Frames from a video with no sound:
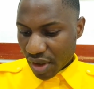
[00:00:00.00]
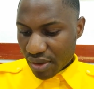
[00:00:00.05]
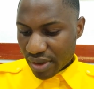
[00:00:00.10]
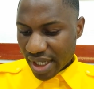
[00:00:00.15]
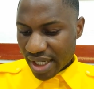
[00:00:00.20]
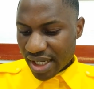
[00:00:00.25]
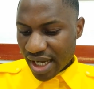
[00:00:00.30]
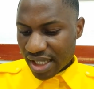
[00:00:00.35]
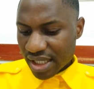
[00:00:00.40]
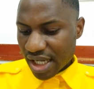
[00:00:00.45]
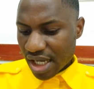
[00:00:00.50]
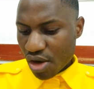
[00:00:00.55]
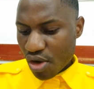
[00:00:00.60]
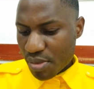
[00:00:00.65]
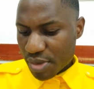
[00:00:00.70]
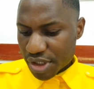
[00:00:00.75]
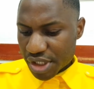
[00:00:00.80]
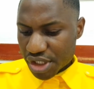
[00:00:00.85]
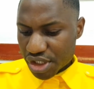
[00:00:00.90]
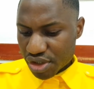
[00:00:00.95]
Alright, and
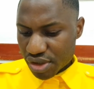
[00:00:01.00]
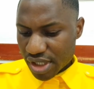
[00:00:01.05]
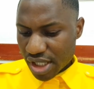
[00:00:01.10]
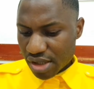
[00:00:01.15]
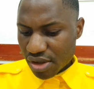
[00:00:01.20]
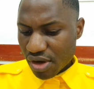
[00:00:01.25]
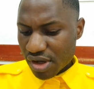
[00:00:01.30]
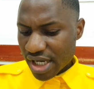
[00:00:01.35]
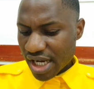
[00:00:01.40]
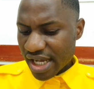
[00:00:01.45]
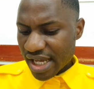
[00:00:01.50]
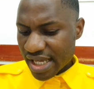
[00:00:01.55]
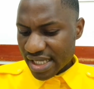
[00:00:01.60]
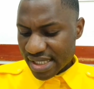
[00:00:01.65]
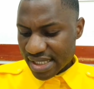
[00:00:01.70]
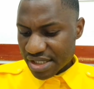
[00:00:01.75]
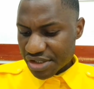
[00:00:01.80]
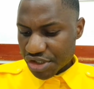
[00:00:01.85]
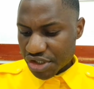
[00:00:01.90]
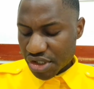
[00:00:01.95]
accommodation and other
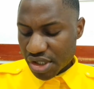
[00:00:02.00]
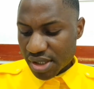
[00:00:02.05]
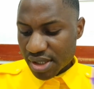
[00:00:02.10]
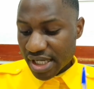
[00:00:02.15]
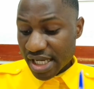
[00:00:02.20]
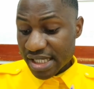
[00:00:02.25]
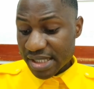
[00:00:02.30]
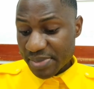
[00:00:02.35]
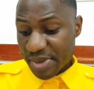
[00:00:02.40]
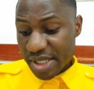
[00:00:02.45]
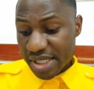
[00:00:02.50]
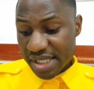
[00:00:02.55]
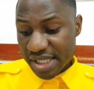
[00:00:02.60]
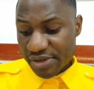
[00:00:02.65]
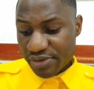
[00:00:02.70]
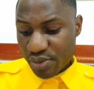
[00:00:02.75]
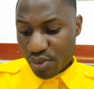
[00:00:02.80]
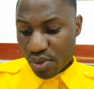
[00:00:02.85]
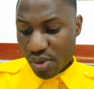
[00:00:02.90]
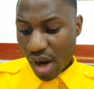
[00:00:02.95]
essential
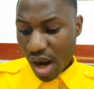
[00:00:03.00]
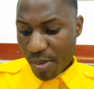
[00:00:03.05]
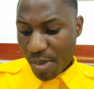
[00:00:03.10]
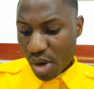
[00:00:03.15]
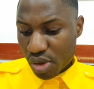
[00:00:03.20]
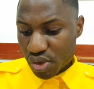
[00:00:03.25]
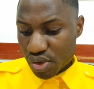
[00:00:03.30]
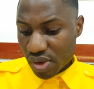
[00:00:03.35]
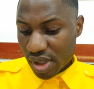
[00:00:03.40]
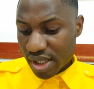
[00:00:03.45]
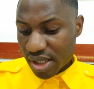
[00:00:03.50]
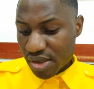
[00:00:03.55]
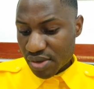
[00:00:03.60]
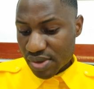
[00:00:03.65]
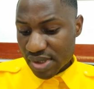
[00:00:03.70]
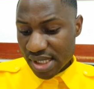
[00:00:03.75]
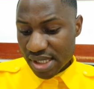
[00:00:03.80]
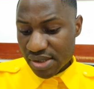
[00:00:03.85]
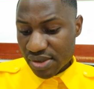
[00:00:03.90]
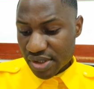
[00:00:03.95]
expenses will amount to
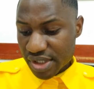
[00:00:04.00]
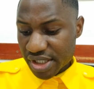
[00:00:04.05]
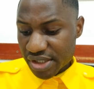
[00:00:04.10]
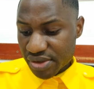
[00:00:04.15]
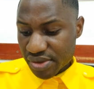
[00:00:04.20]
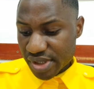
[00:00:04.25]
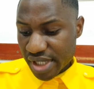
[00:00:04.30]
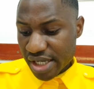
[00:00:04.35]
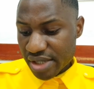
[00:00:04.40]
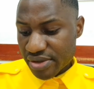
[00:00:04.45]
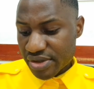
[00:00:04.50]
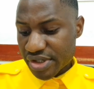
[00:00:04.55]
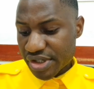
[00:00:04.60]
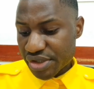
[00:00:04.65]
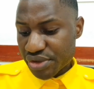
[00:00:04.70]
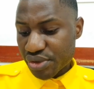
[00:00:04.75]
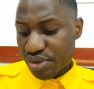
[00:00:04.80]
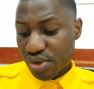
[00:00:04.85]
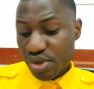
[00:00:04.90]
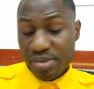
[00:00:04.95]
around 600 to
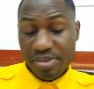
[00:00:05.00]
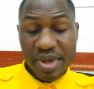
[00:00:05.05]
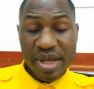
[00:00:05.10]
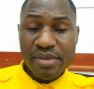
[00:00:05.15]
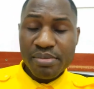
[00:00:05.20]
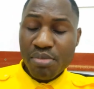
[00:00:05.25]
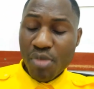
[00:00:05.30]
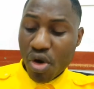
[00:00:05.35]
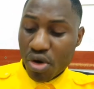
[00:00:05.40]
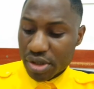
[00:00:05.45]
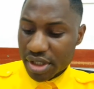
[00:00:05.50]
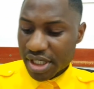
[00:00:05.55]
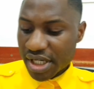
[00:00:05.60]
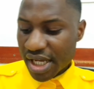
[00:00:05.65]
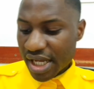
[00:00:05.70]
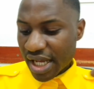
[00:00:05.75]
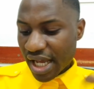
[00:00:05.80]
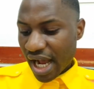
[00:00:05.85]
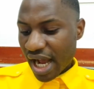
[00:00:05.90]
900 euros per month